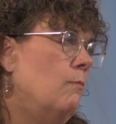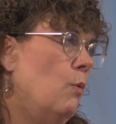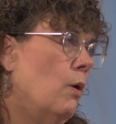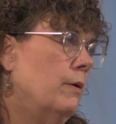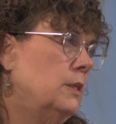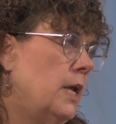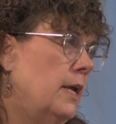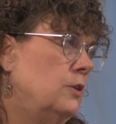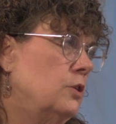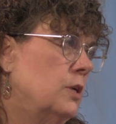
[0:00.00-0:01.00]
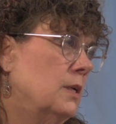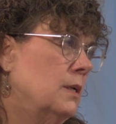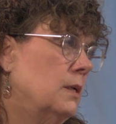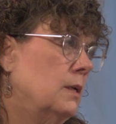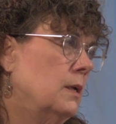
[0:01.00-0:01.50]
more
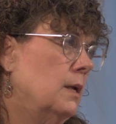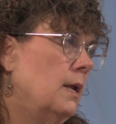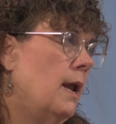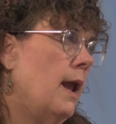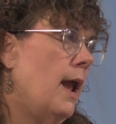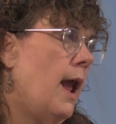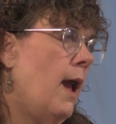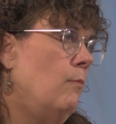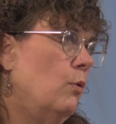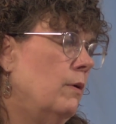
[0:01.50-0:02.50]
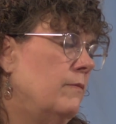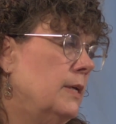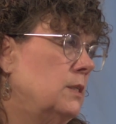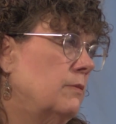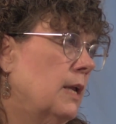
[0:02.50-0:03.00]
attention and more
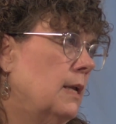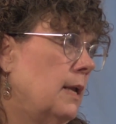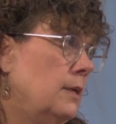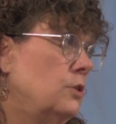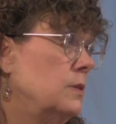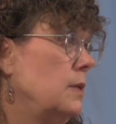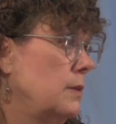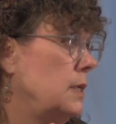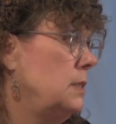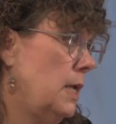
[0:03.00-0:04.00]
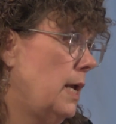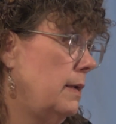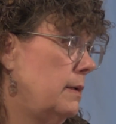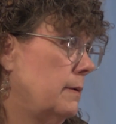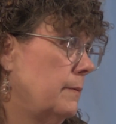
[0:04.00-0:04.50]
investigation than they
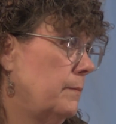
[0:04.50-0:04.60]
did